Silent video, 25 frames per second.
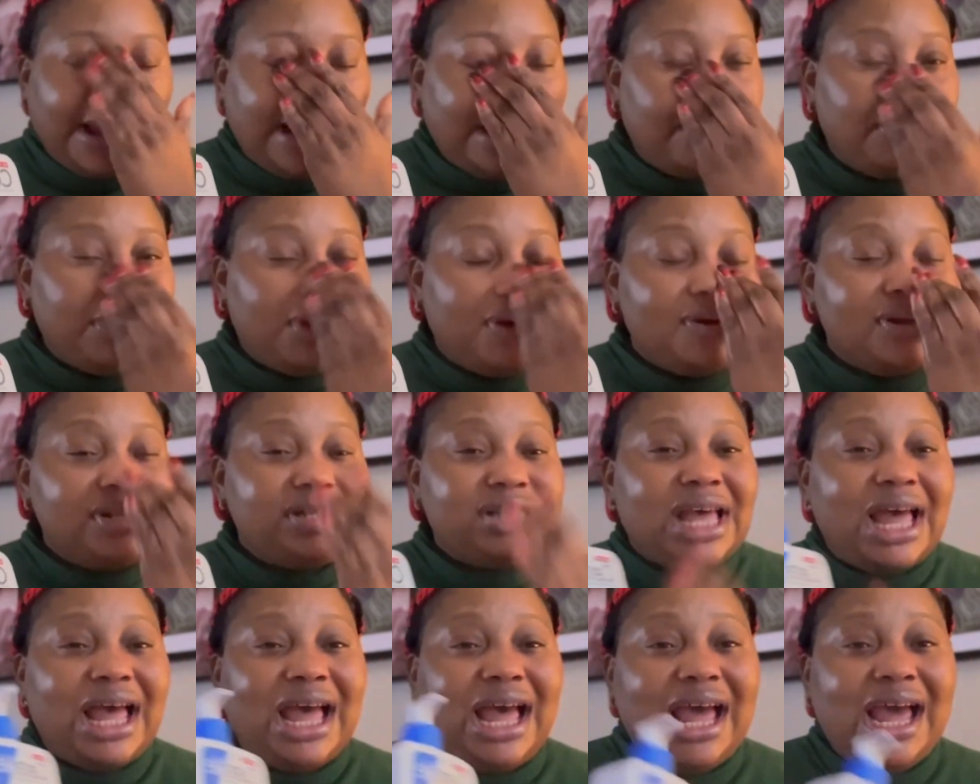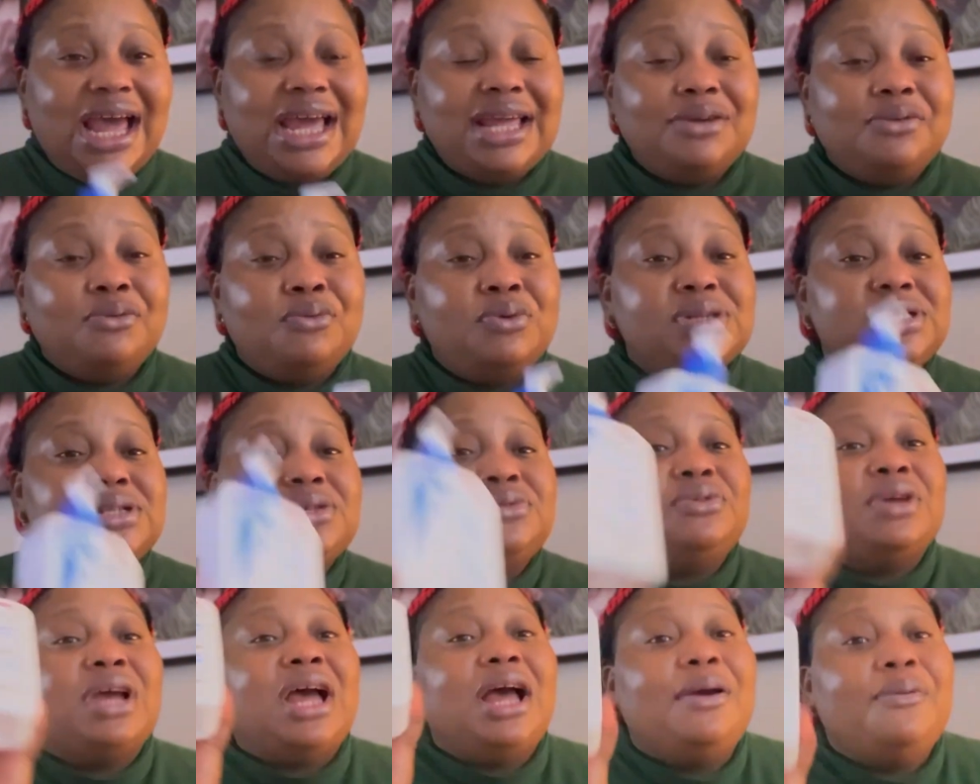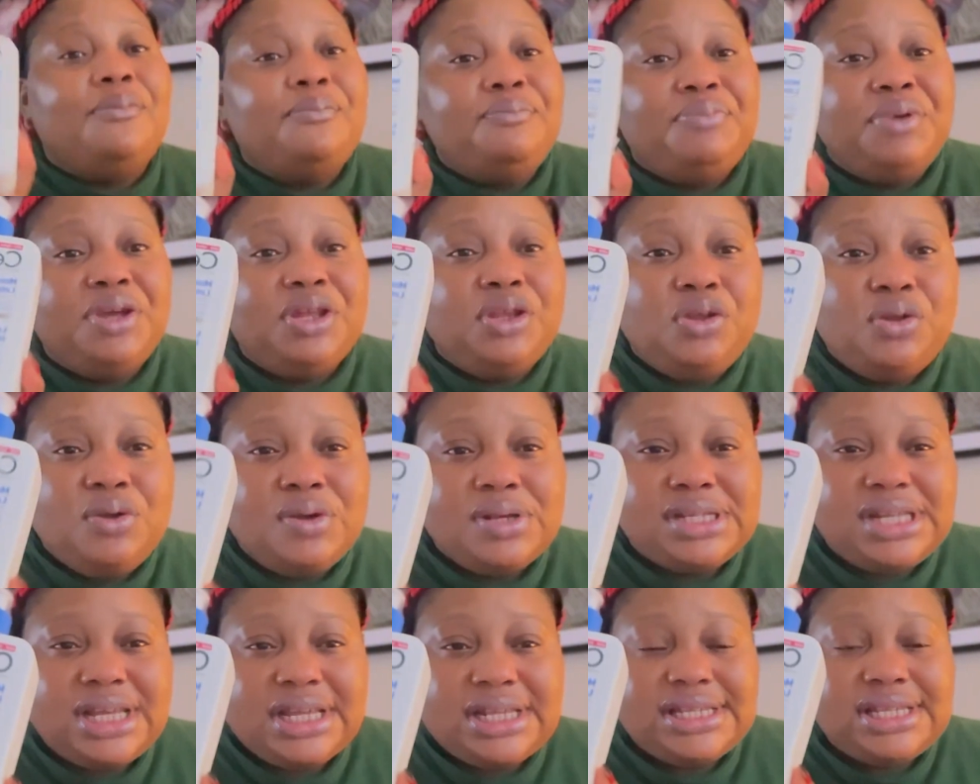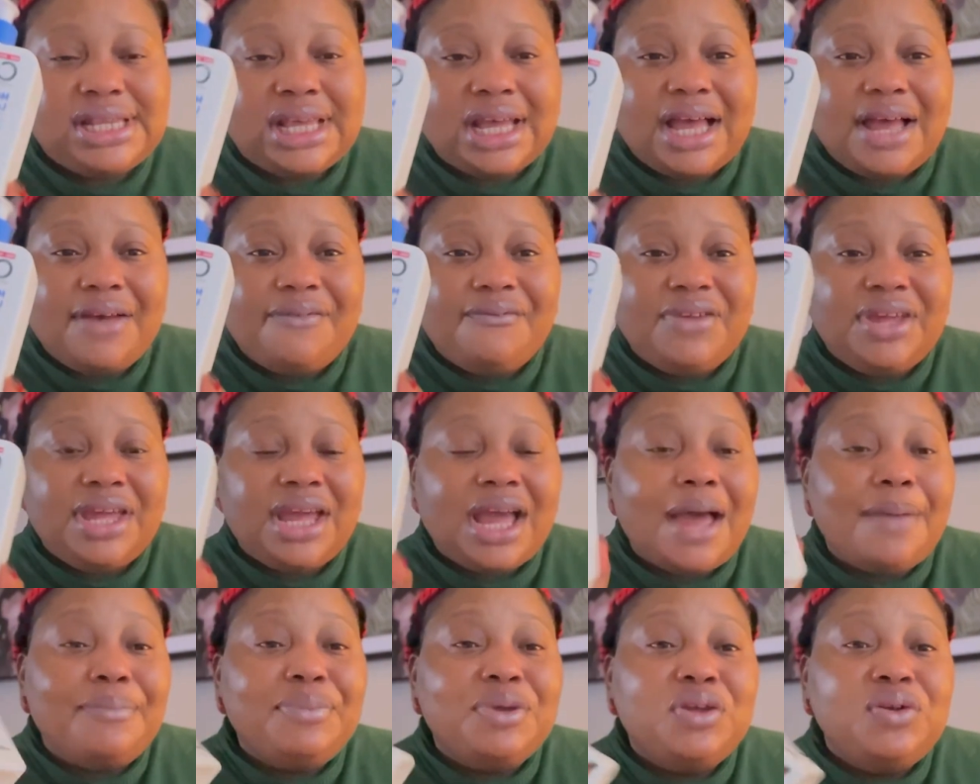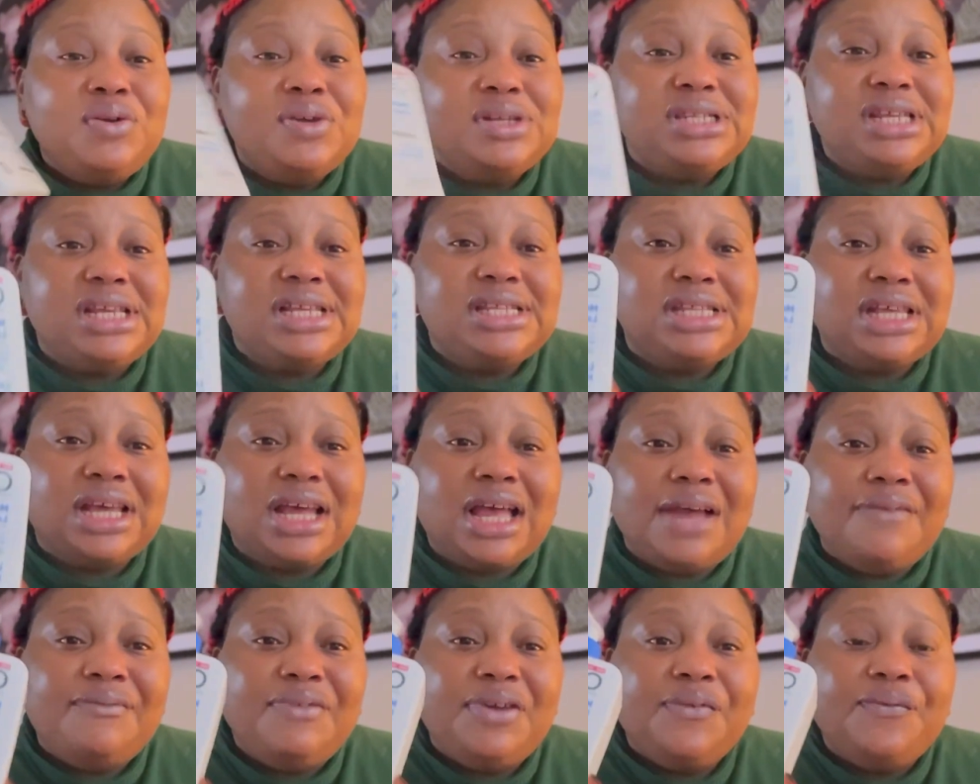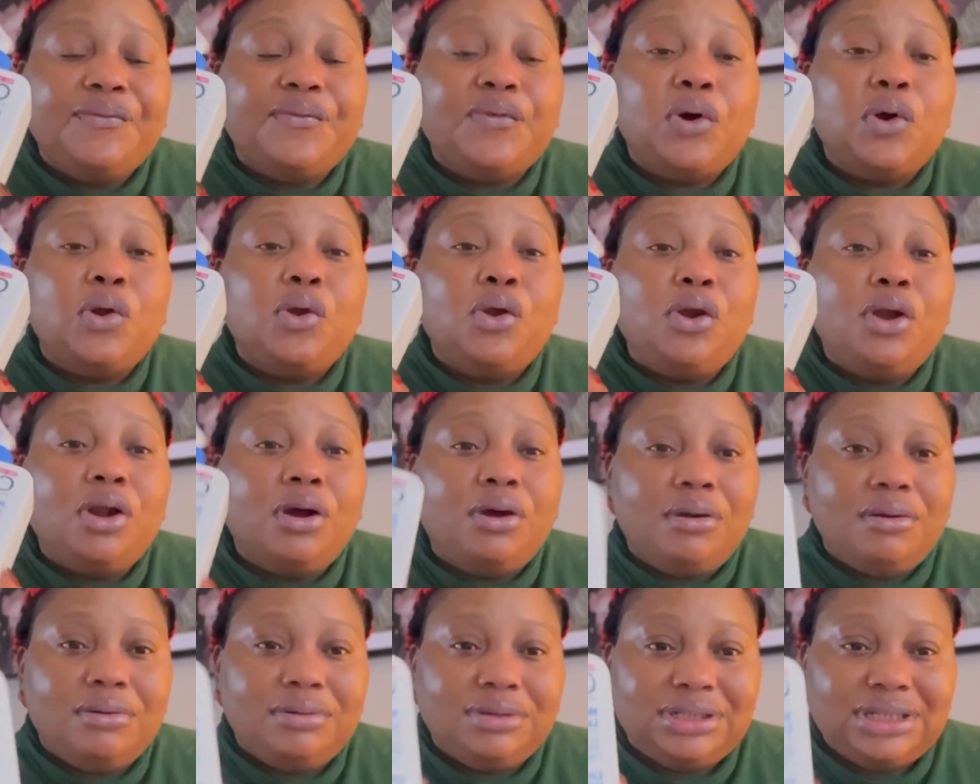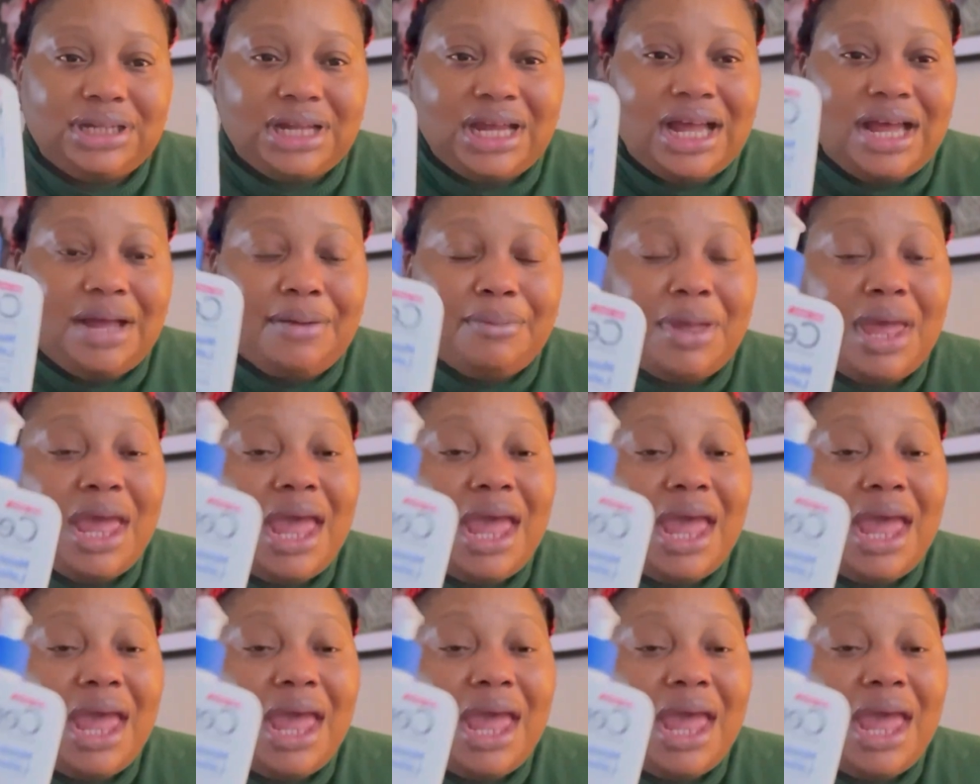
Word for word: because I was I've been using CeraVe. I've been using CeraVe for a long time